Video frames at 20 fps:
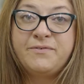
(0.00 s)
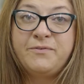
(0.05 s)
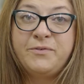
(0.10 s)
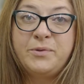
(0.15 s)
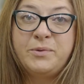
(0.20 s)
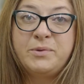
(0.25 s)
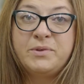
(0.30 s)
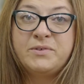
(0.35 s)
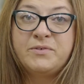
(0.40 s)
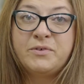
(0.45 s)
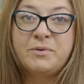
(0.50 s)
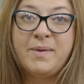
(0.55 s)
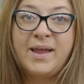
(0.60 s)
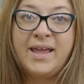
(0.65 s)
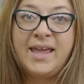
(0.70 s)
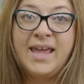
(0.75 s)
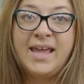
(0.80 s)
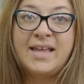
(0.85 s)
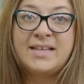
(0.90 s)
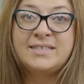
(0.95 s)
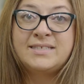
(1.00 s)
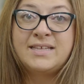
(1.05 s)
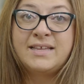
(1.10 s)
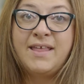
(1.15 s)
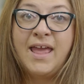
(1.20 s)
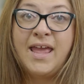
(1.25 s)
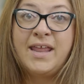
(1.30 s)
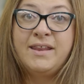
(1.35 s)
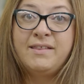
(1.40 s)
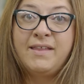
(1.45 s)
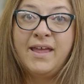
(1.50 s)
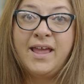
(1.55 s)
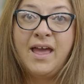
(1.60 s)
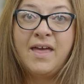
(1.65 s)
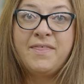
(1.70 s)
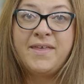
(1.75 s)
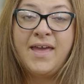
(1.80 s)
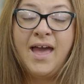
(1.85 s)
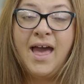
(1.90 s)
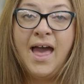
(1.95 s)
foods for my kids and like
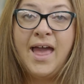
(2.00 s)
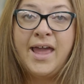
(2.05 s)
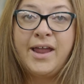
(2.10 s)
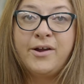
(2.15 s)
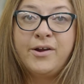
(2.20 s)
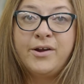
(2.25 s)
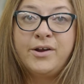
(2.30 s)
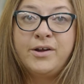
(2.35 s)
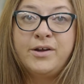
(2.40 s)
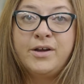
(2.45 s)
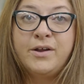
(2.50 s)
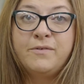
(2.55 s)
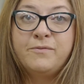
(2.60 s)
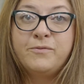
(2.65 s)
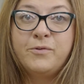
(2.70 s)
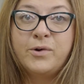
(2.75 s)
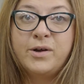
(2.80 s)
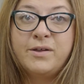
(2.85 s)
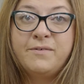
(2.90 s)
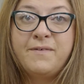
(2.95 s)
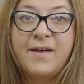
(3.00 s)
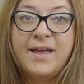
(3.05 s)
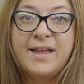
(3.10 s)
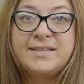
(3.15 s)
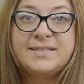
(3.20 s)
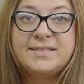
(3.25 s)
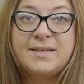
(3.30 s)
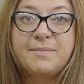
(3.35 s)
the iron fortified